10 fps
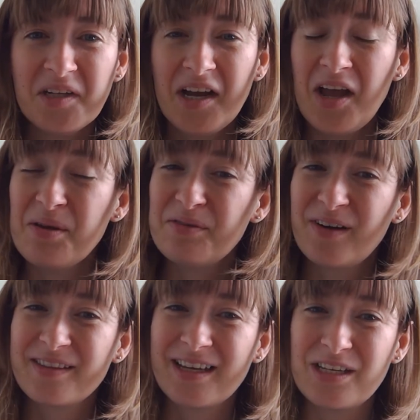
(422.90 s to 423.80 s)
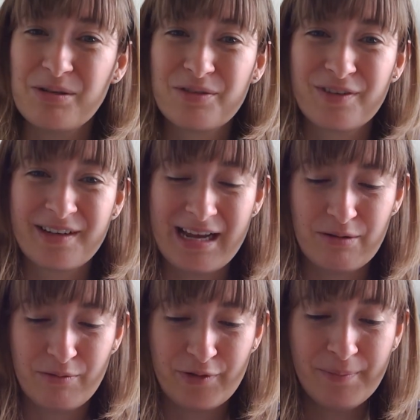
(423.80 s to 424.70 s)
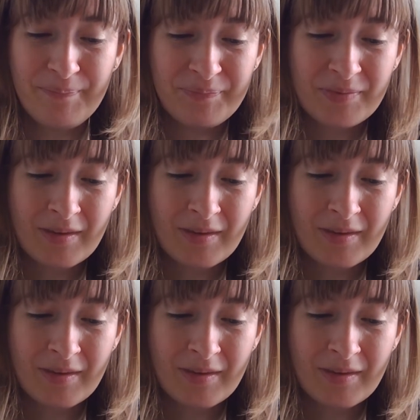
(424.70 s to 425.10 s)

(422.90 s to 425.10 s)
I hope you find that useful and helpful.